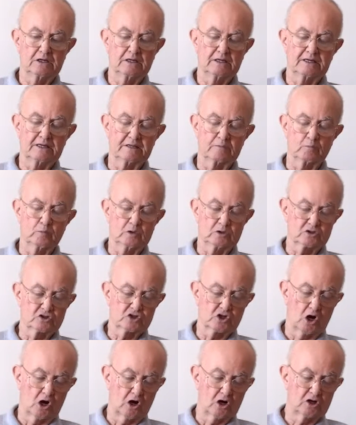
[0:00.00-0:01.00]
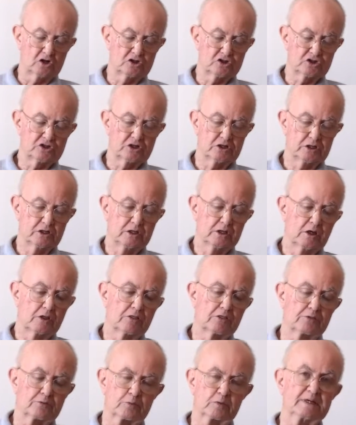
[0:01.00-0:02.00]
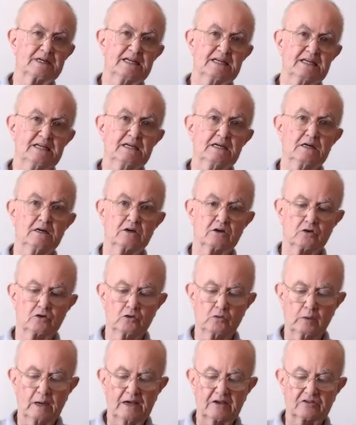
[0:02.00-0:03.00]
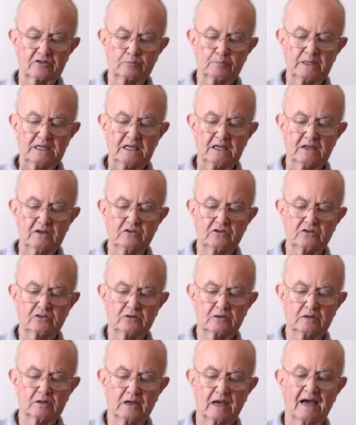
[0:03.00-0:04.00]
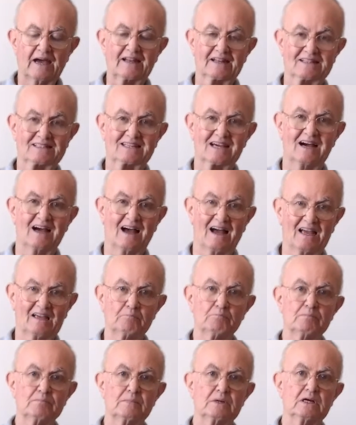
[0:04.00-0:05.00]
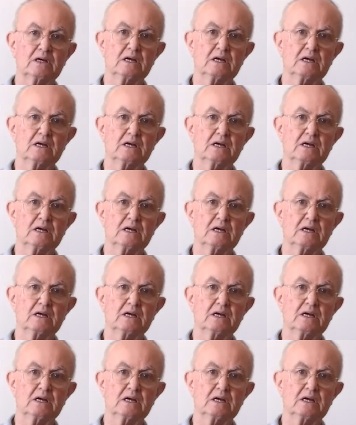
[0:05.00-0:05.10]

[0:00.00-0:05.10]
it will charge 3 USBs at a time